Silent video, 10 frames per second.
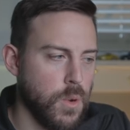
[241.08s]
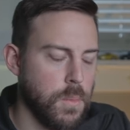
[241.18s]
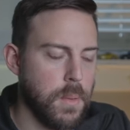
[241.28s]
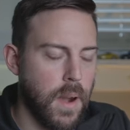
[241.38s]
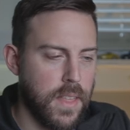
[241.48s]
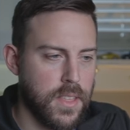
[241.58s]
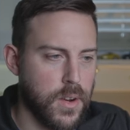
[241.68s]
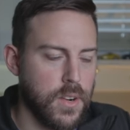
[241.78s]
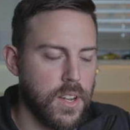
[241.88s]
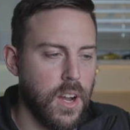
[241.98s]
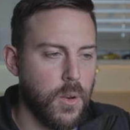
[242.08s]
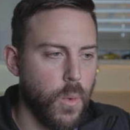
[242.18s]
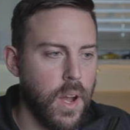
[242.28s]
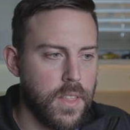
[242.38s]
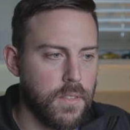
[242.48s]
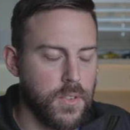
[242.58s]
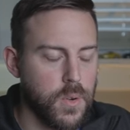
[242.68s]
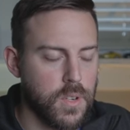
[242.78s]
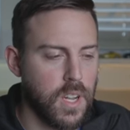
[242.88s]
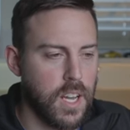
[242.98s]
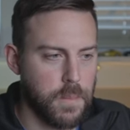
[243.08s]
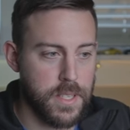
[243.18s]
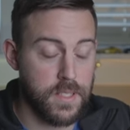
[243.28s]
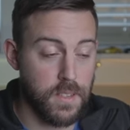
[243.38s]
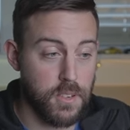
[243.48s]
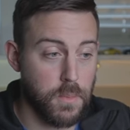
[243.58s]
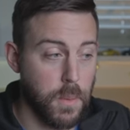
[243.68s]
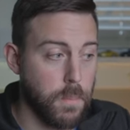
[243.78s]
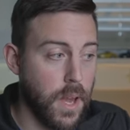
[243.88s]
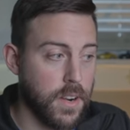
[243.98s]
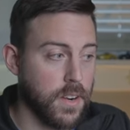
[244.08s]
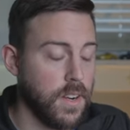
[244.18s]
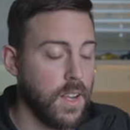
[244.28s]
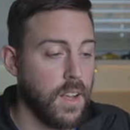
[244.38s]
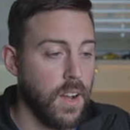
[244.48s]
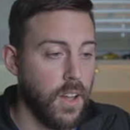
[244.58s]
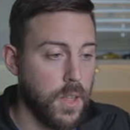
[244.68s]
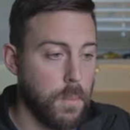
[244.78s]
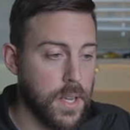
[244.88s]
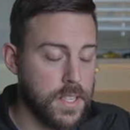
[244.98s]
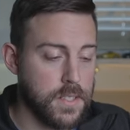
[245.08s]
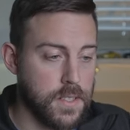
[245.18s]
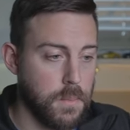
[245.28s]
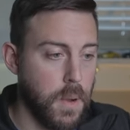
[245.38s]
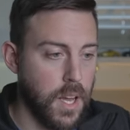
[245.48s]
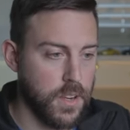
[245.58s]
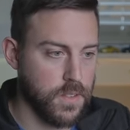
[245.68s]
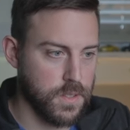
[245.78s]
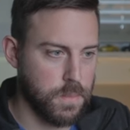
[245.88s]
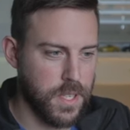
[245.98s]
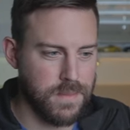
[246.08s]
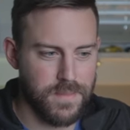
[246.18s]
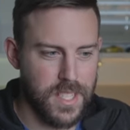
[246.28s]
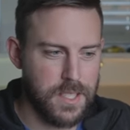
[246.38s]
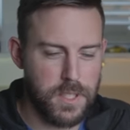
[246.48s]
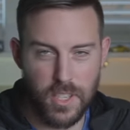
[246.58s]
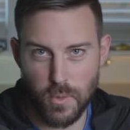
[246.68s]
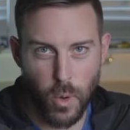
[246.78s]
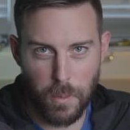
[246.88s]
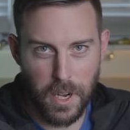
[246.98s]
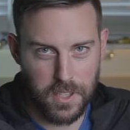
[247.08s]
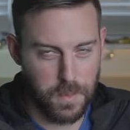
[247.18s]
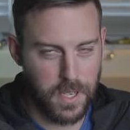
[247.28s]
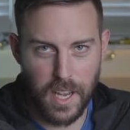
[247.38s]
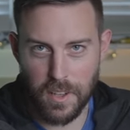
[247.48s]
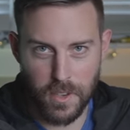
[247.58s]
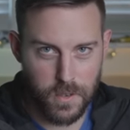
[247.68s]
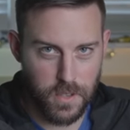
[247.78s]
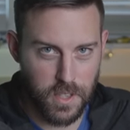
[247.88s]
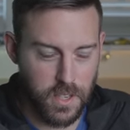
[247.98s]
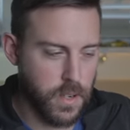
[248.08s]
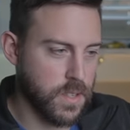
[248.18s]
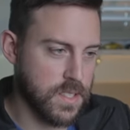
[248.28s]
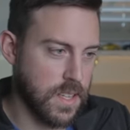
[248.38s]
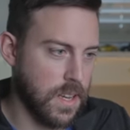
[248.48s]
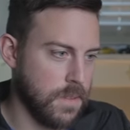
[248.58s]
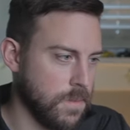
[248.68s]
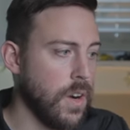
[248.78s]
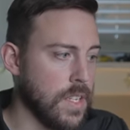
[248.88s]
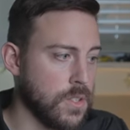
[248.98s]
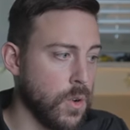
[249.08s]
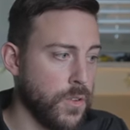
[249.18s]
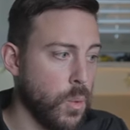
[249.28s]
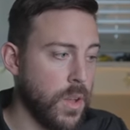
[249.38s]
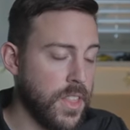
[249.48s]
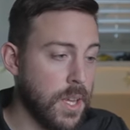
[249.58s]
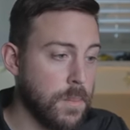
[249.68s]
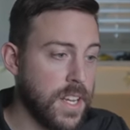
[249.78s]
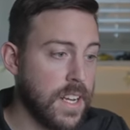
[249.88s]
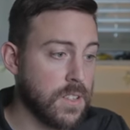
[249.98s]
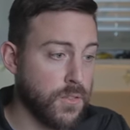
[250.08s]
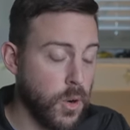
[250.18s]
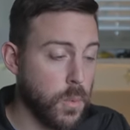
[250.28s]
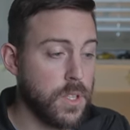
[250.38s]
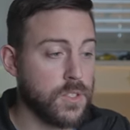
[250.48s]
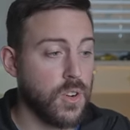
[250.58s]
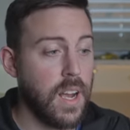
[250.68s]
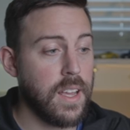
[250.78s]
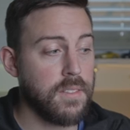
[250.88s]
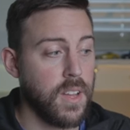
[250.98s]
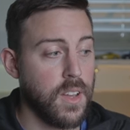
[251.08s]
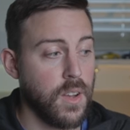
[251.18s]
would be my theory on why the fuel economy is a little bit better on the base models, but it's just 1 mile per gallon. No one's gonna notice that. All right, so if you want the MDX front wheel drive